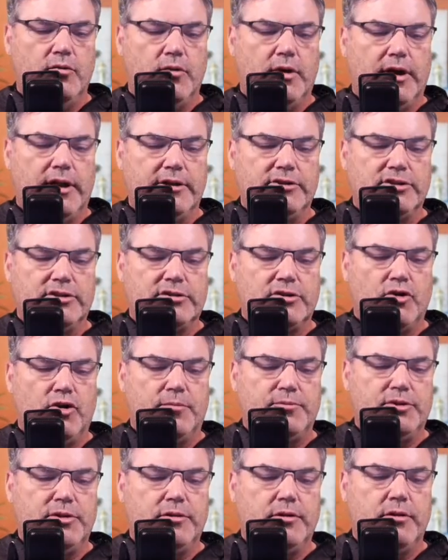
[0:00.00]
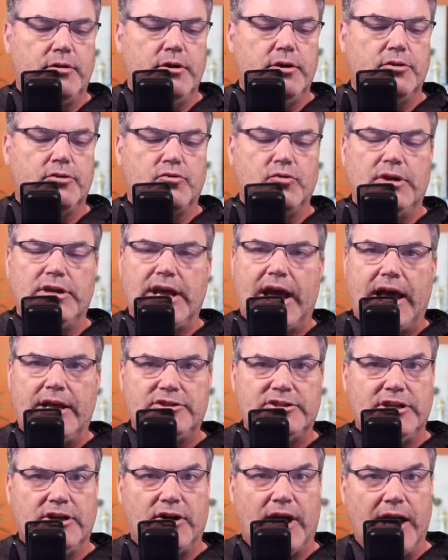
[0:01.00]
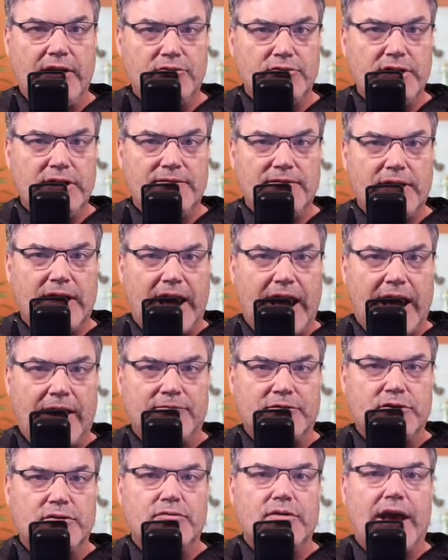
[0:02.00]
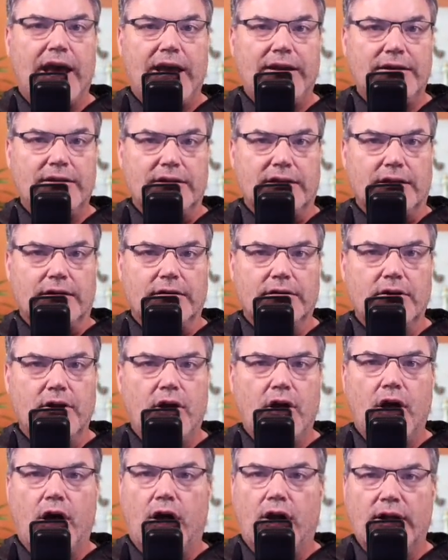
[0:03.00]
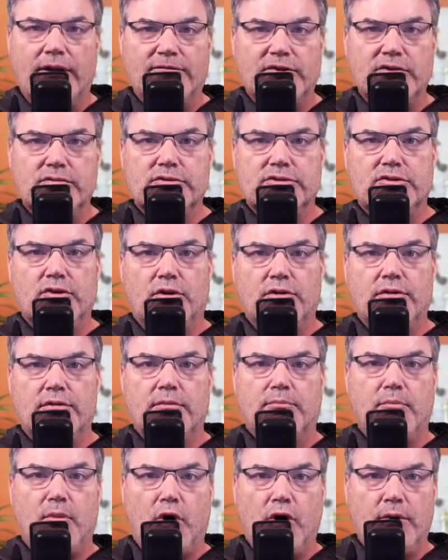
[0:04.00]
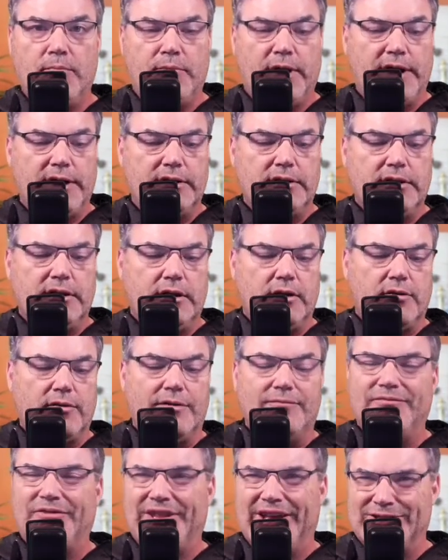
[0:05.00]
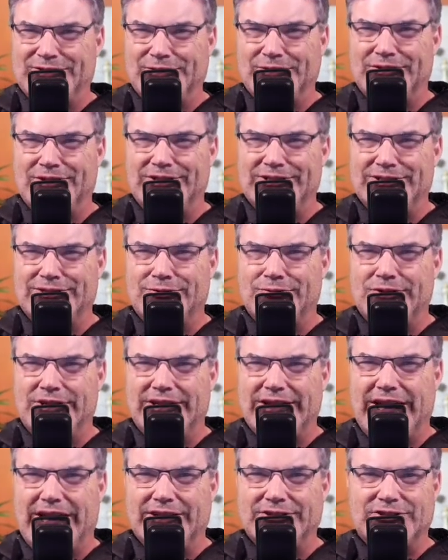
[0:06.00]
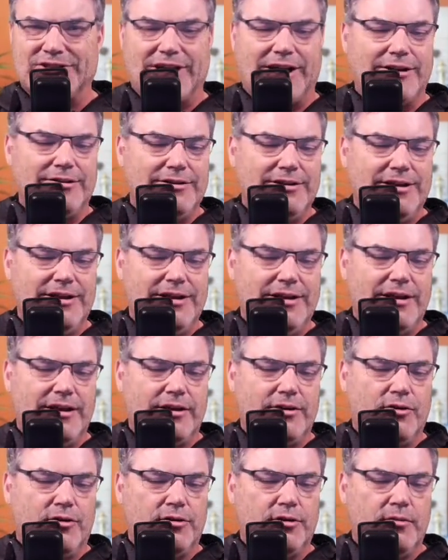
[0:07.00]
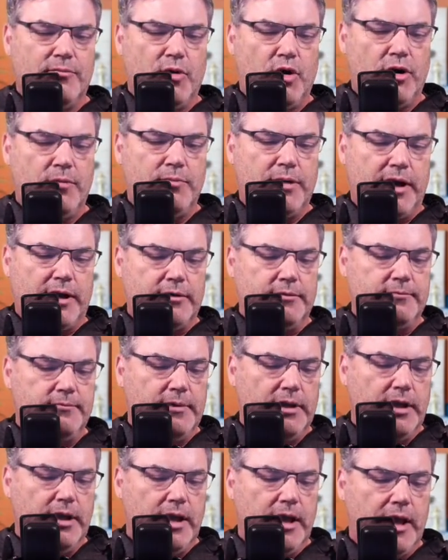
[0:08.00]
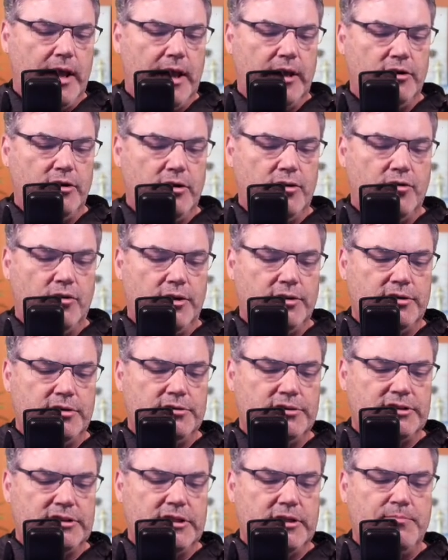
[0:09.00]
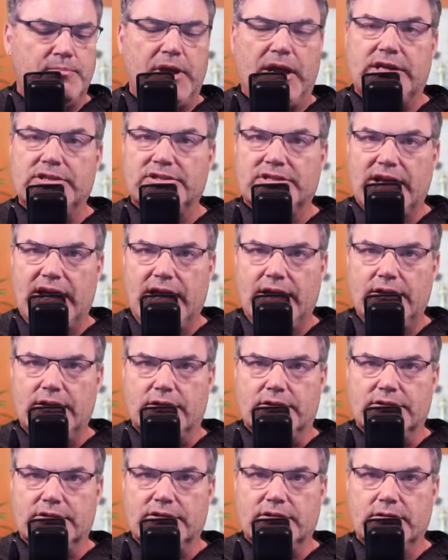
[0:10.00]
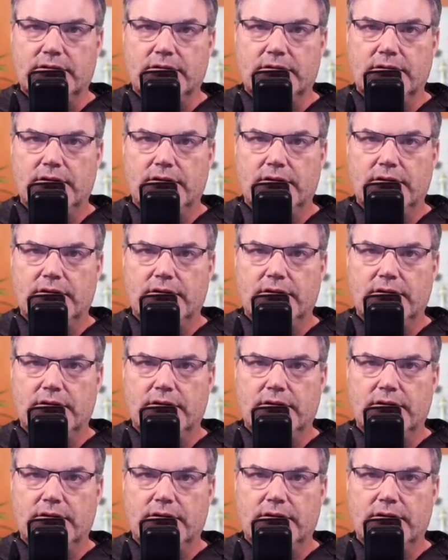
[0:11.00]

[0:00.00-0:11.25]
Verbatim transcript: Well, I just go up to the three dots here. I don't even have to edit it. All I have to do is go to the More button here. That's what these three dots are. I go to the More button, and you're going to see Paste Edits.